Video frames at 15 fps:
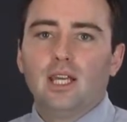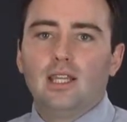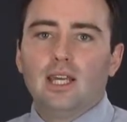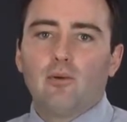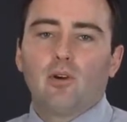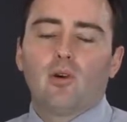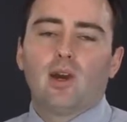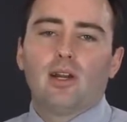
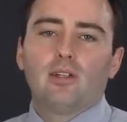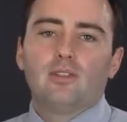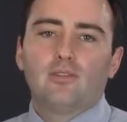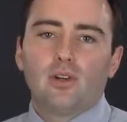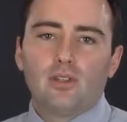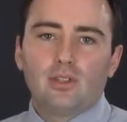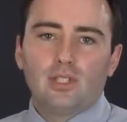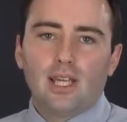that requires
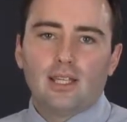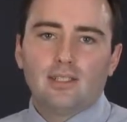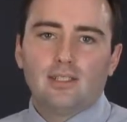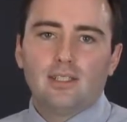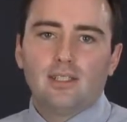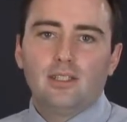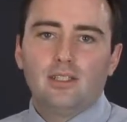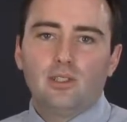further
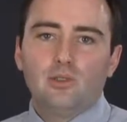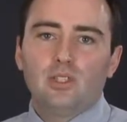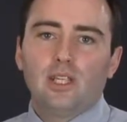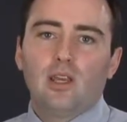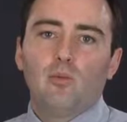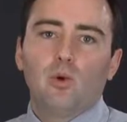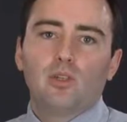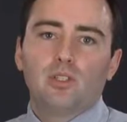testing
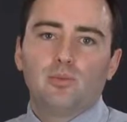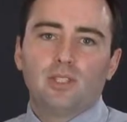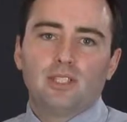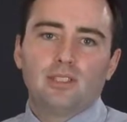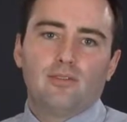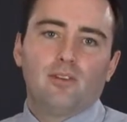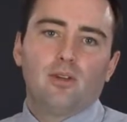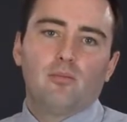using a more
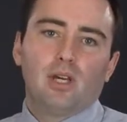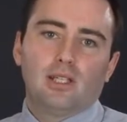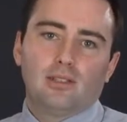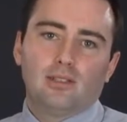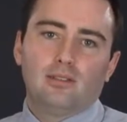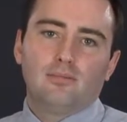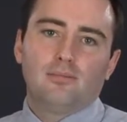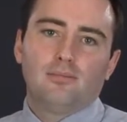specific
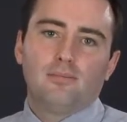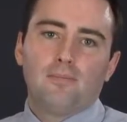method.